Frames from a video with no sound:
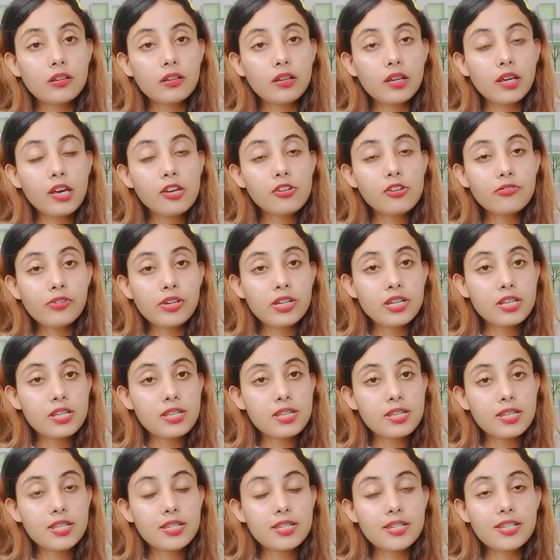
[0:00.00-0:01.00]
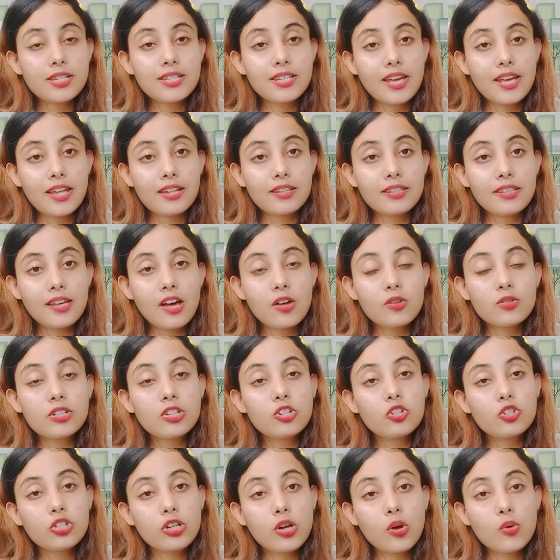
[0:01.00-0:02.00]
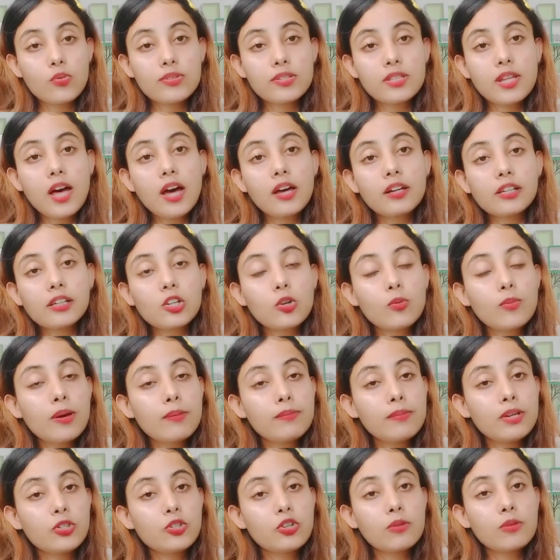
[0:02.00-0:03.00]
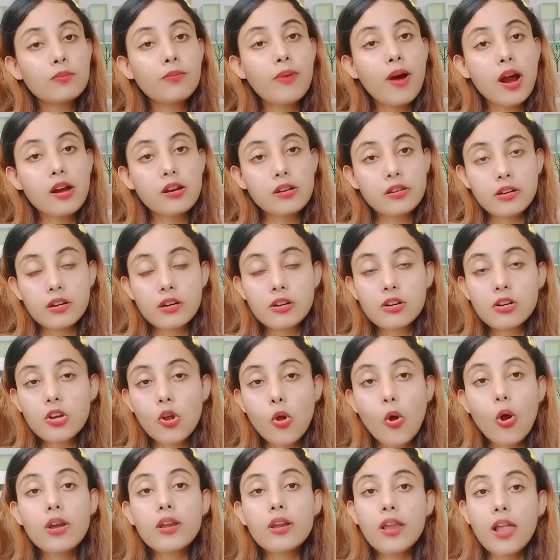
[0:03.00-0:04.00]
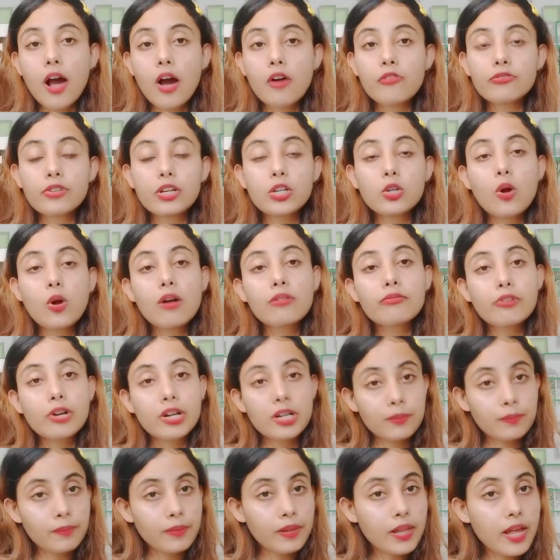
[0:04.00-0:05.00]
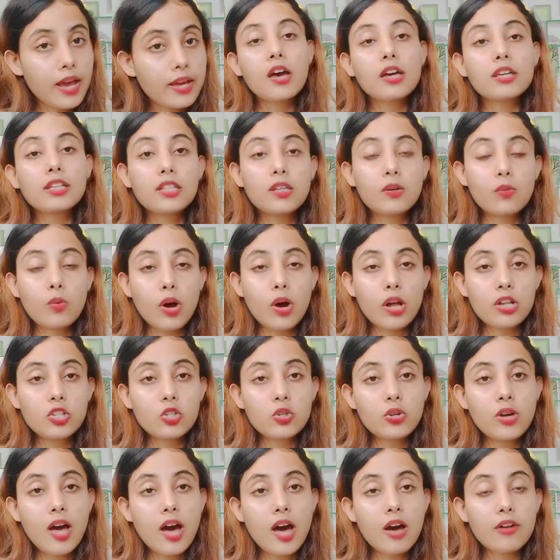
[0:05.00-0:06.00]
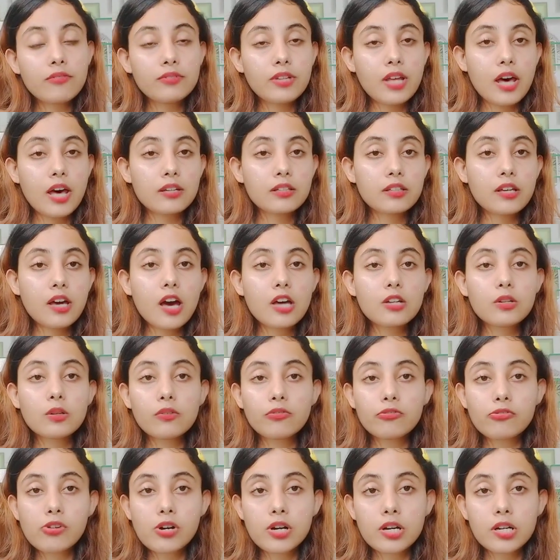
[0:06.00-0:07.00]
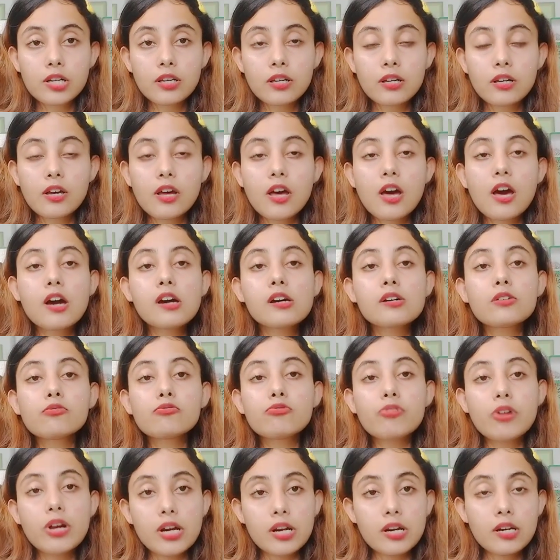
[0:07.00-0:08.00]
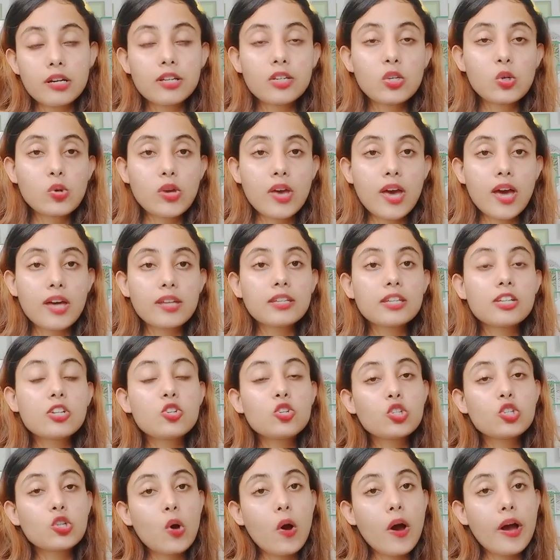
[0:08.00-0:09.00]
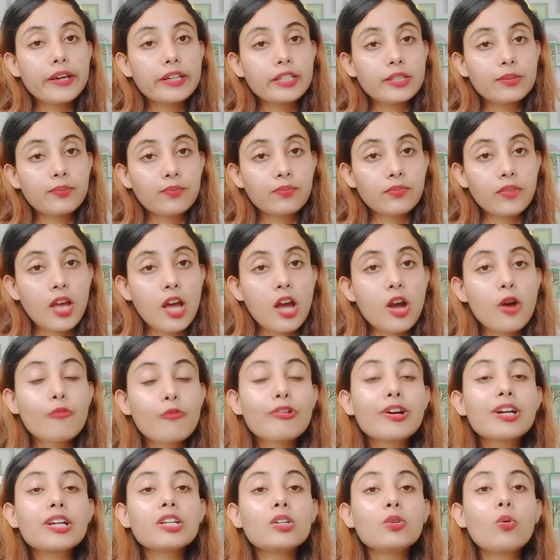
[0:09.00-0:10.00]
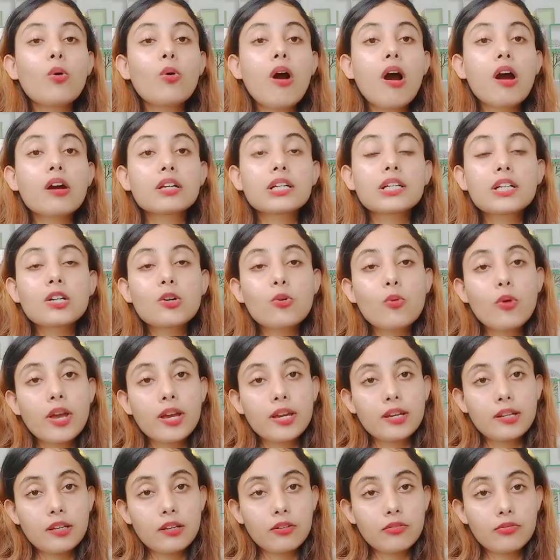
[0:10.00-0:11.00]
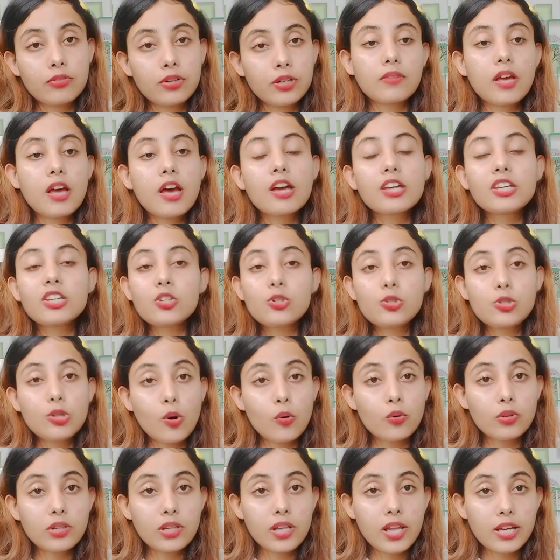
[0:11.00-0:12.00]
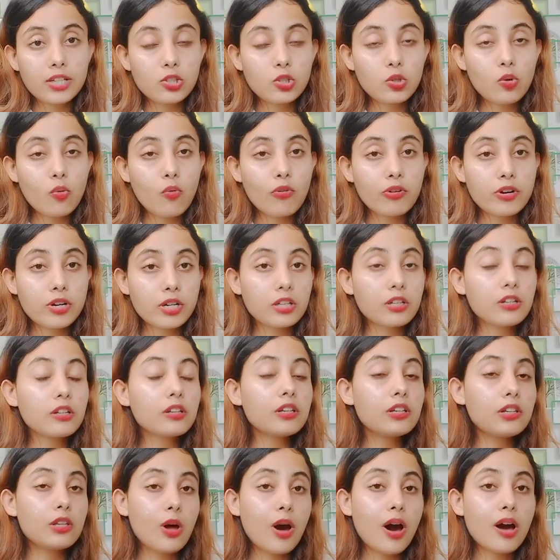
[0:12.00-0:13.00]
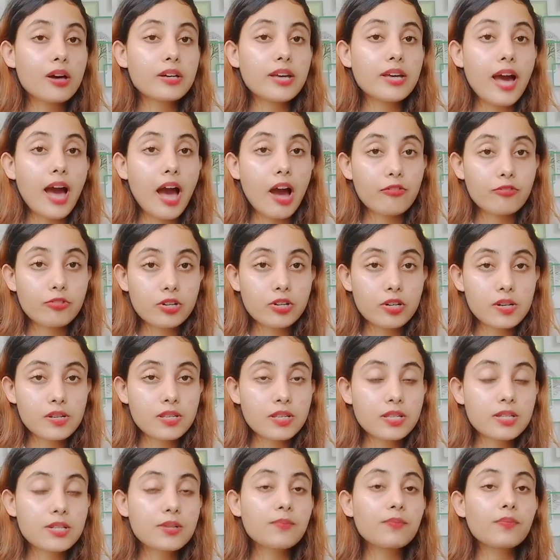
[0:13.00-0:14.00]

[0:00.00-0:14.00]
If Venus is in 10th house, it shows that you may meet your partner, your love in your workplace. You want to have that kind of work where you can enjoy, where you are creative. You don't like to work long hours.